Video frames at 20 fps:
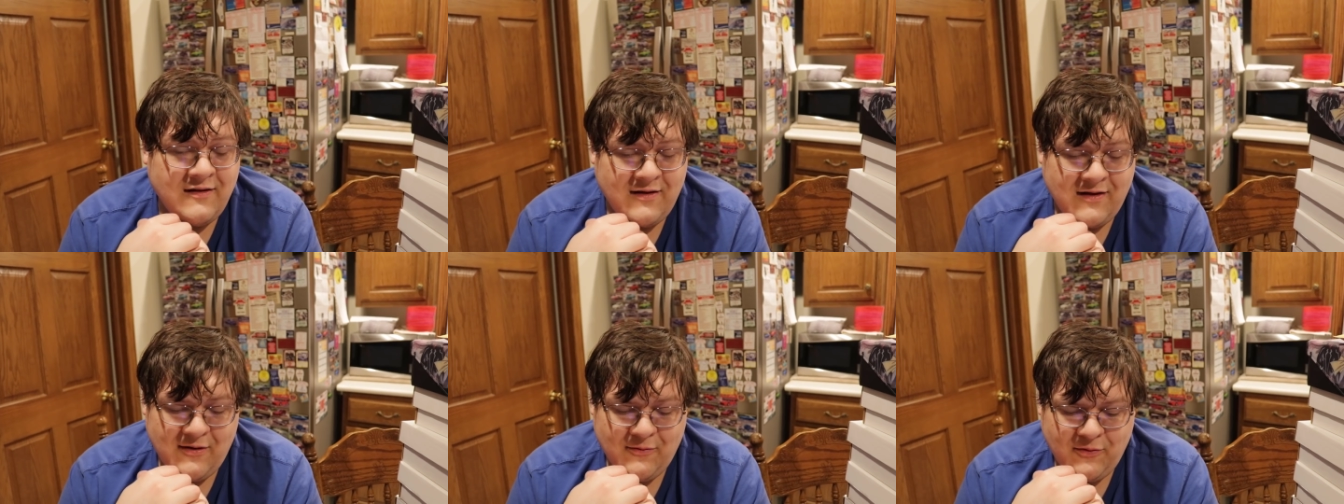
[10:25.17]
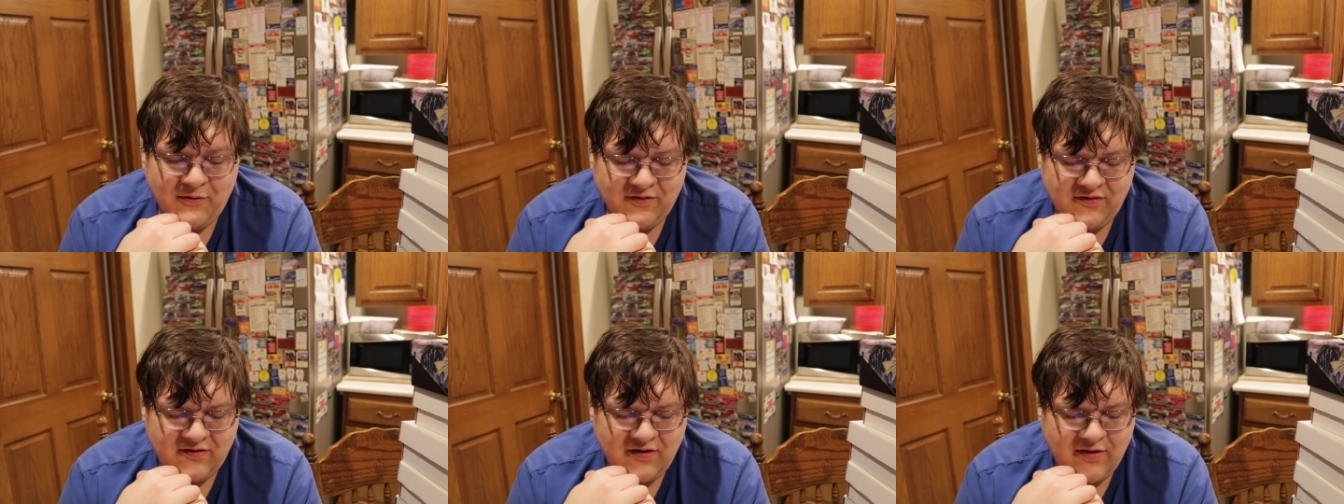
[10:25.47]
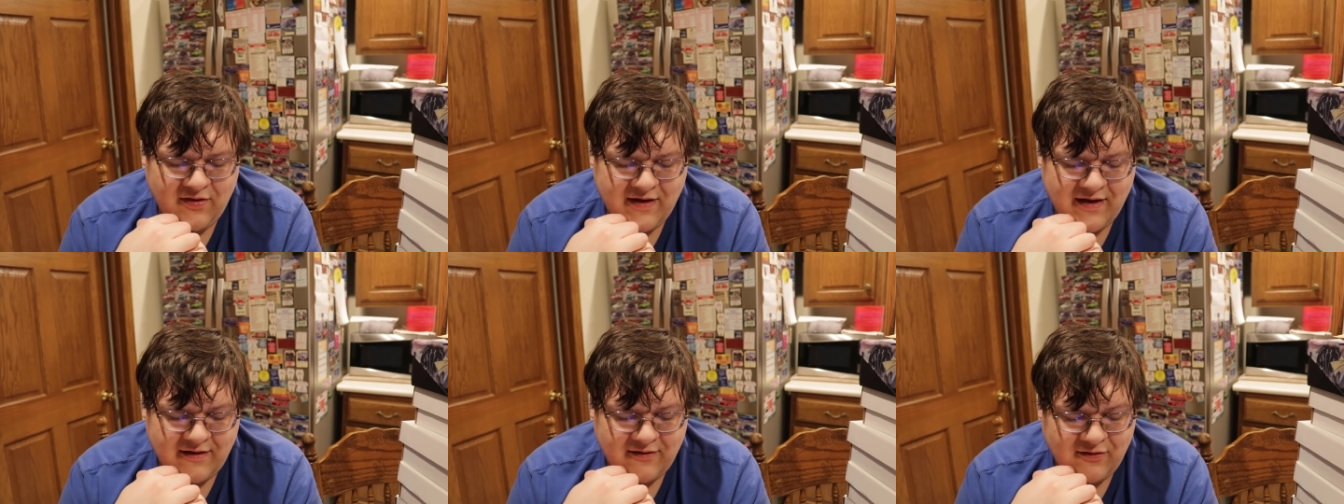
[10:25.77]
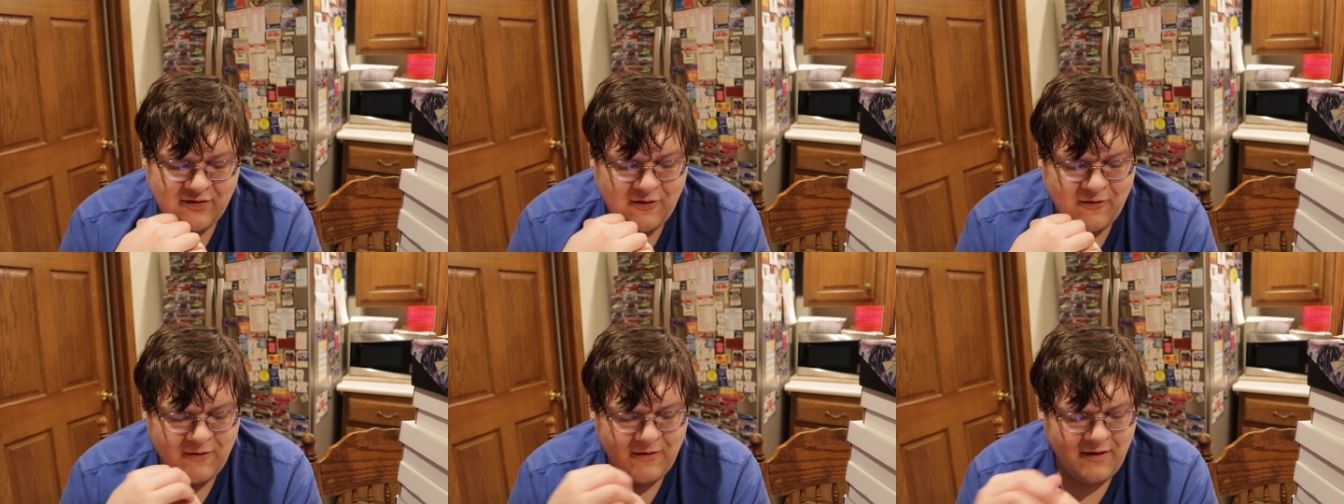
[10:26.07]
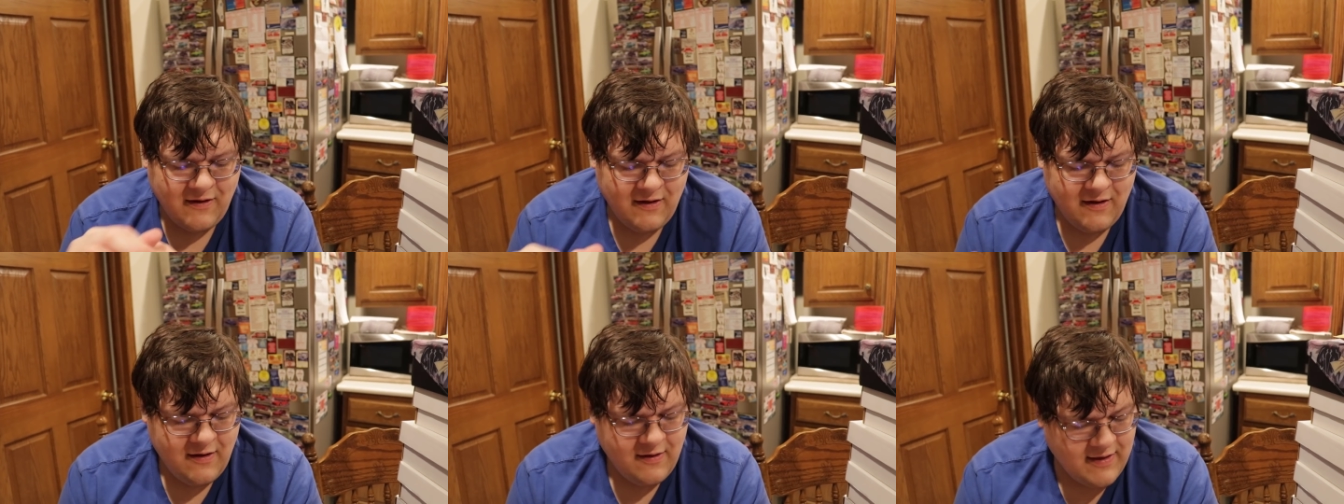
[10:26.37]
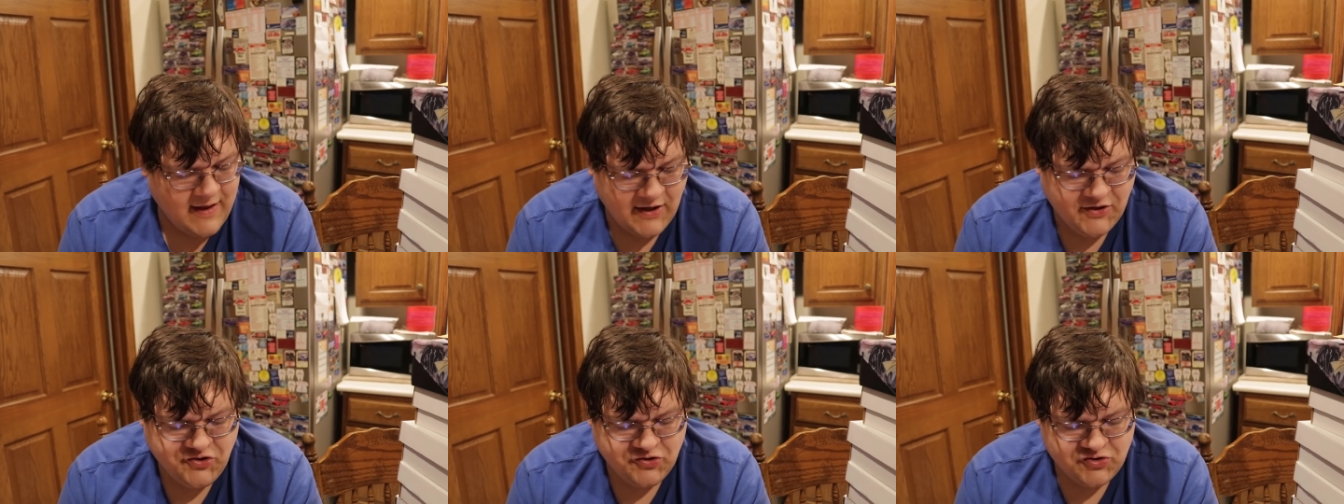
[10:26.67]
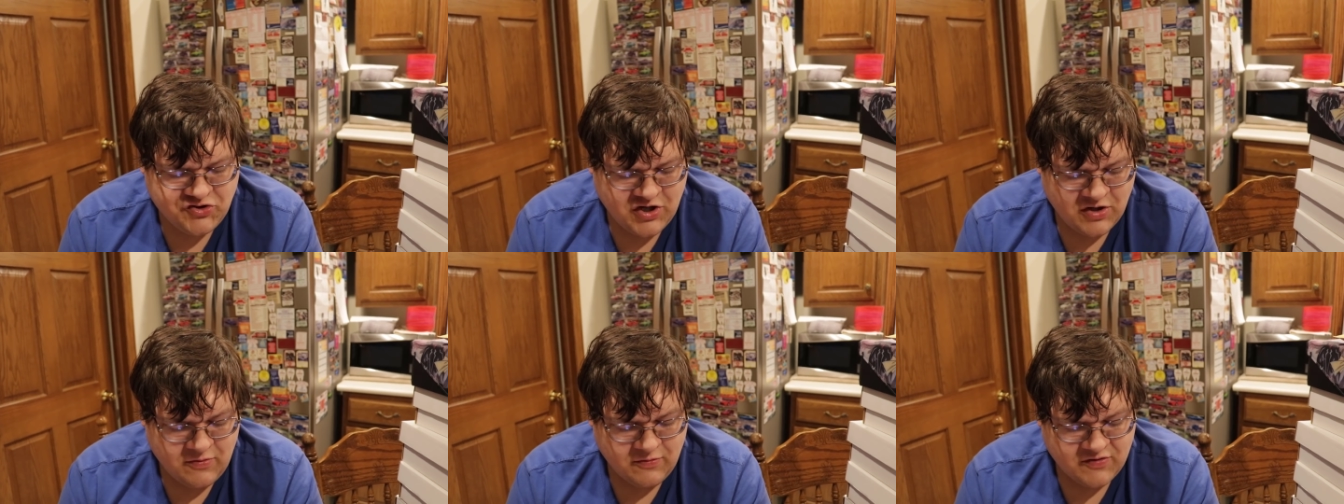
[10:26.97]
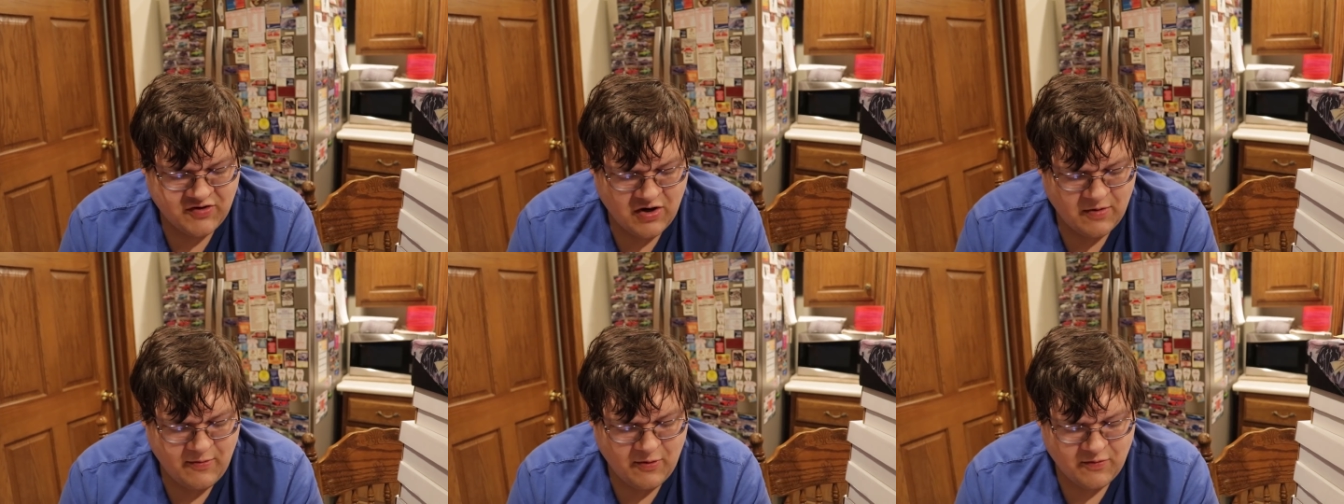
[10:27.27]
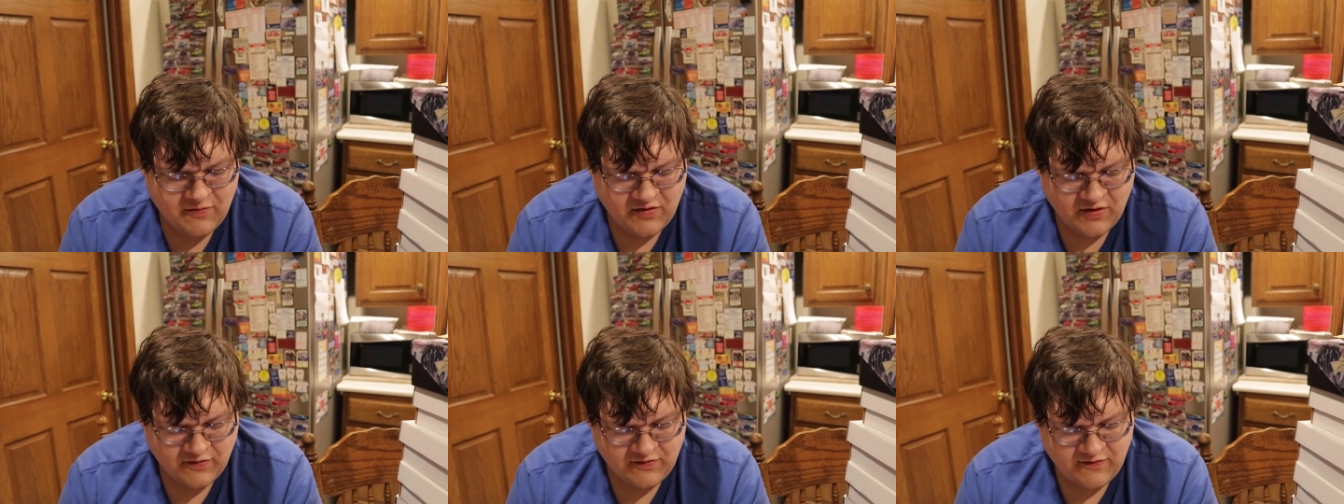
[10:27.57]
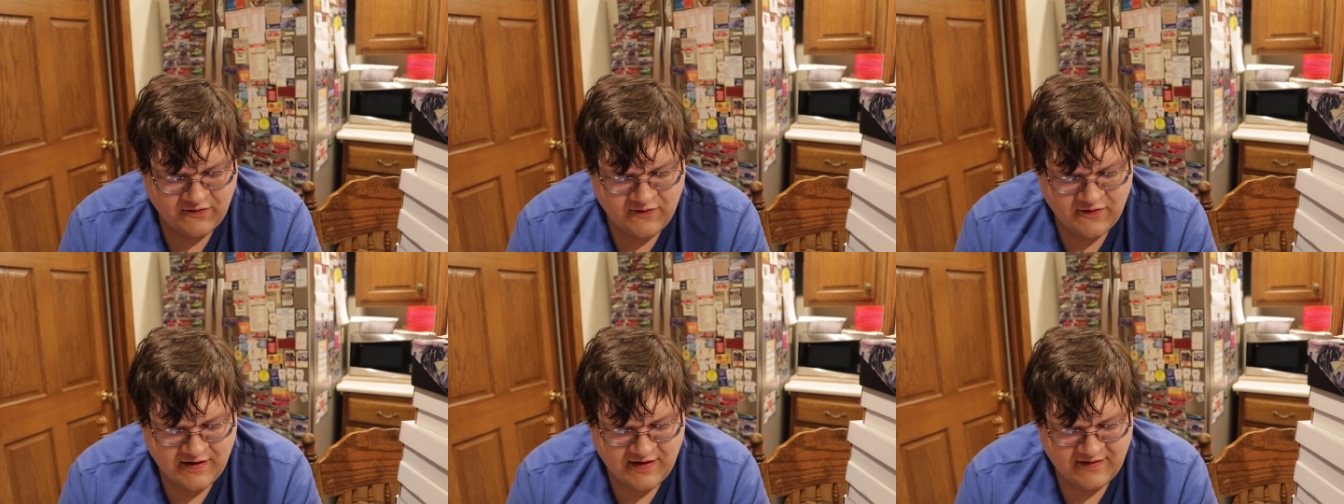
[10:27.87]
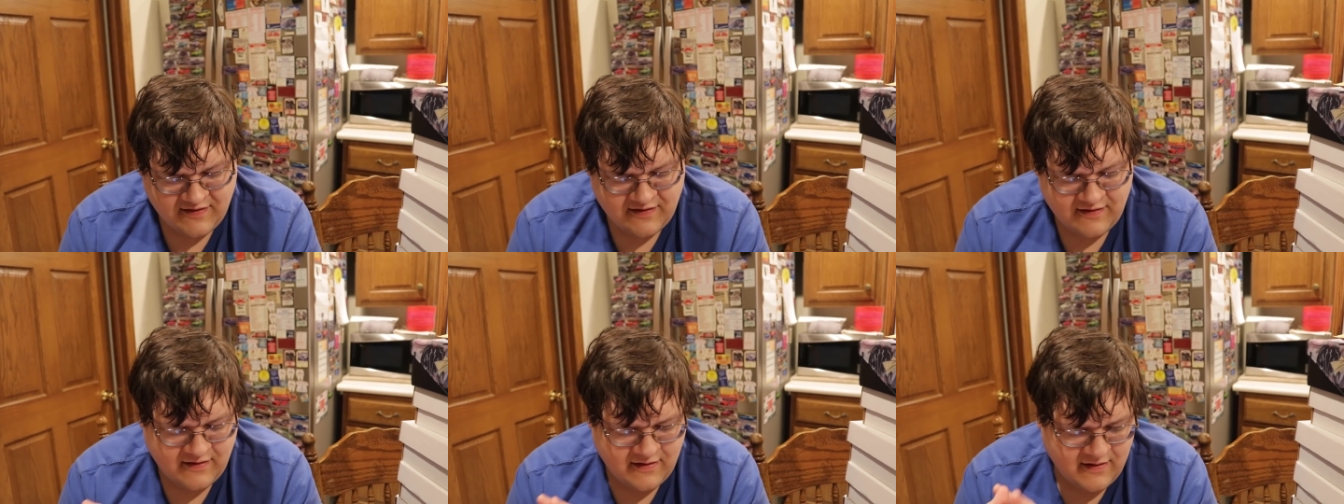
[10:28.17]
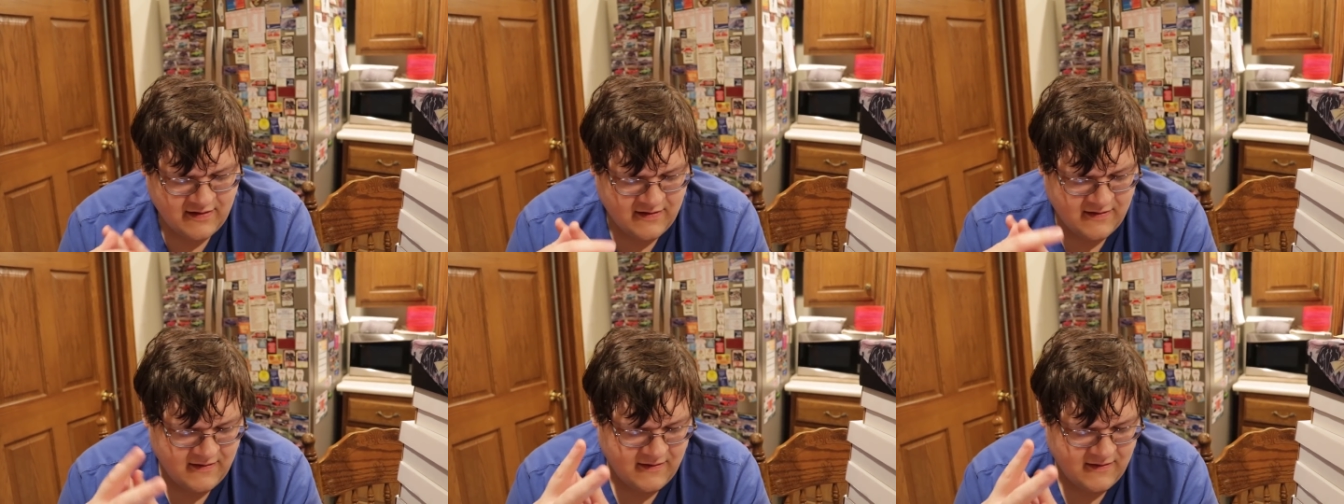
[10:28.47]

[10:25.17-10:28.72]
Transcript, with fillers: I will say that. So, that's your general tournament results for this.